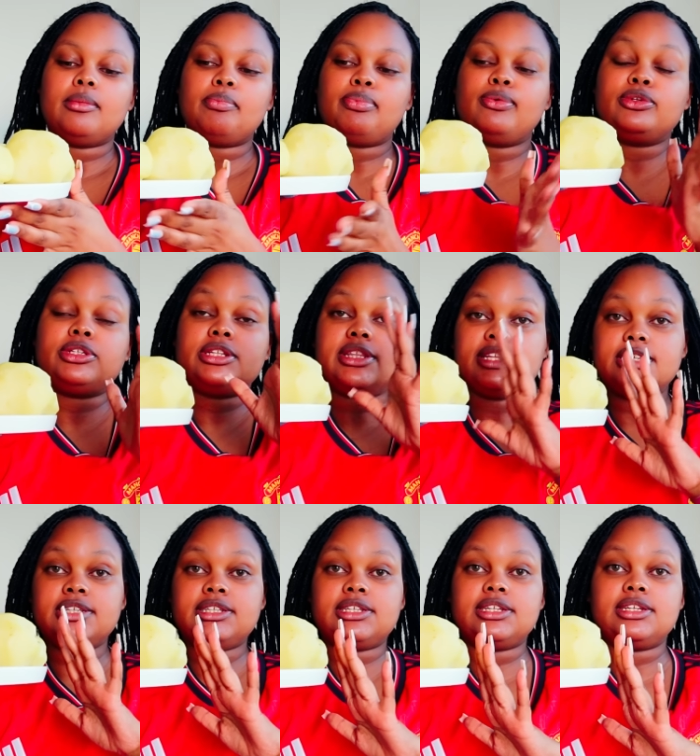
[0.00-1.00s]
put
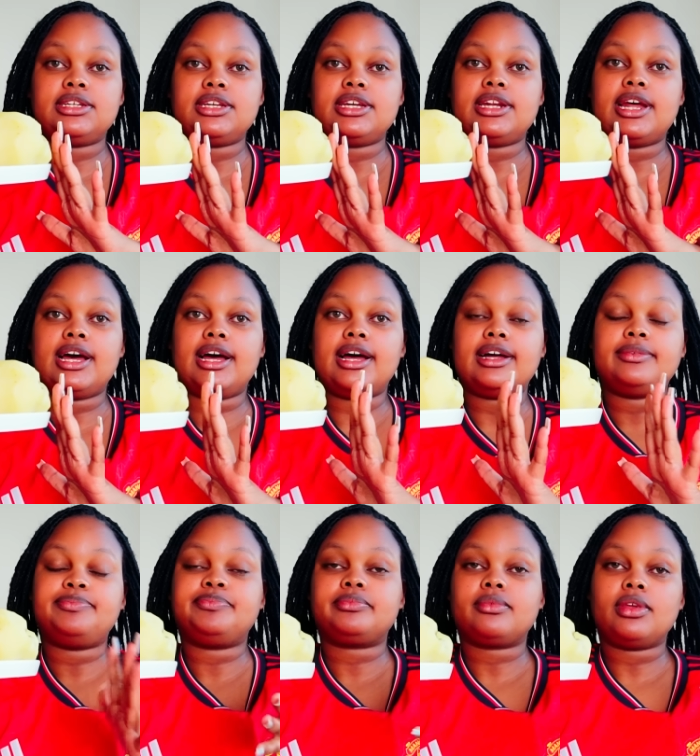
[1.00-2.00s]
this in a
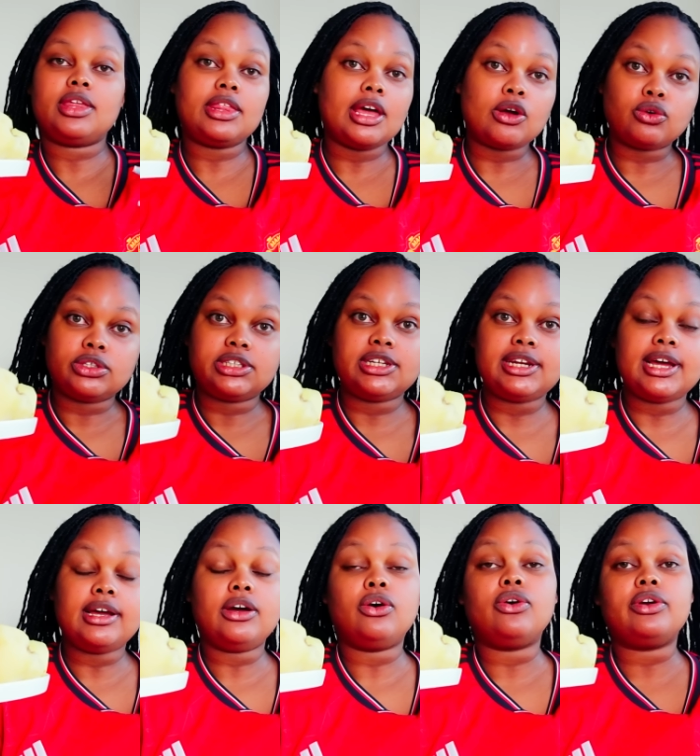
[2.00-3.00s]
either a
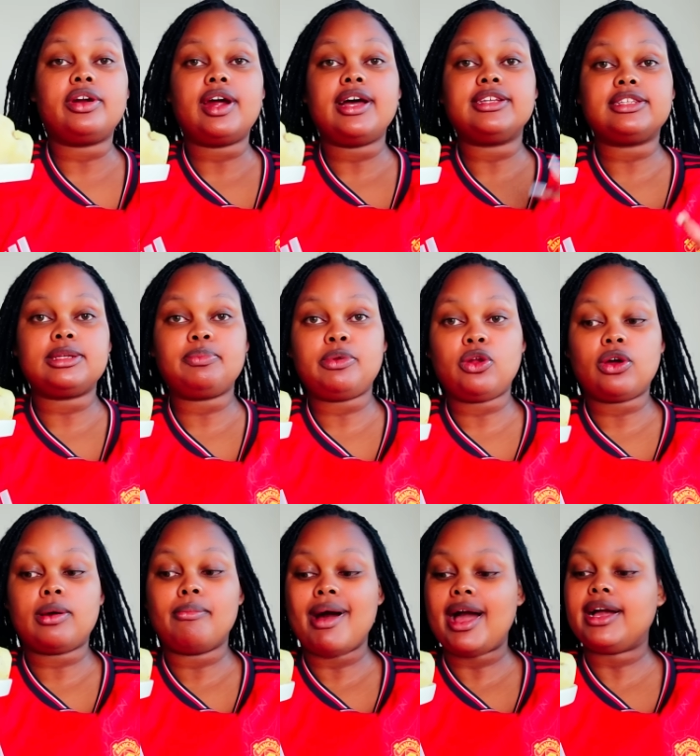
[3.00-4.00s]
container or a
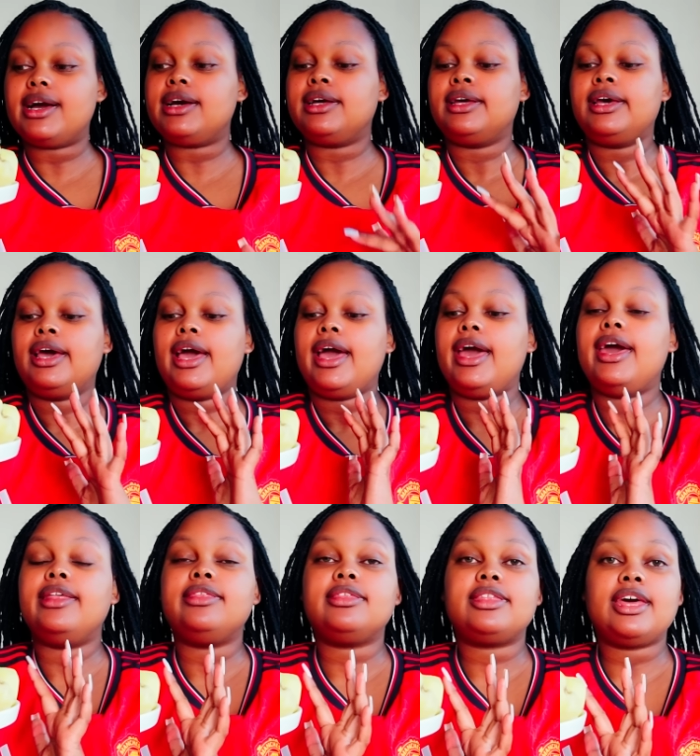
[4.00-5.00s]
Ziploc bag.
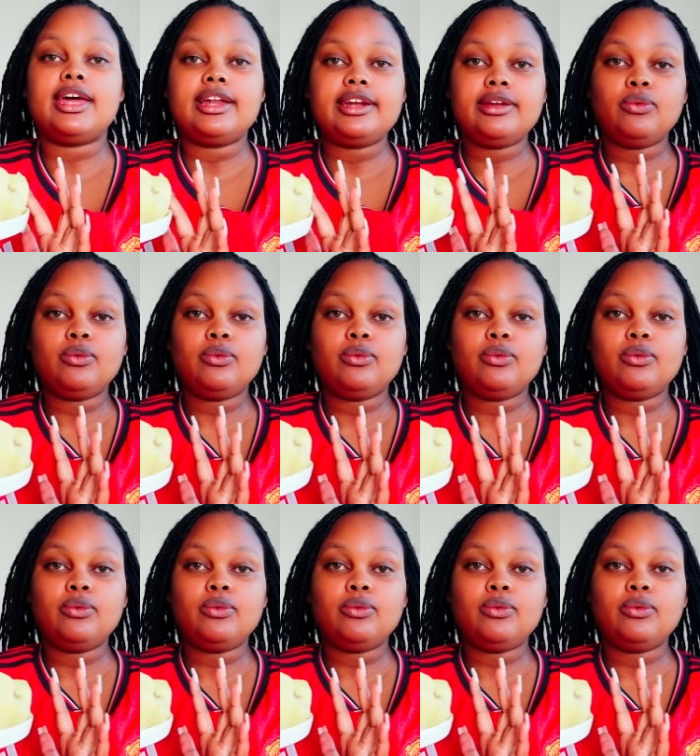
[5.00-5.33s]
And then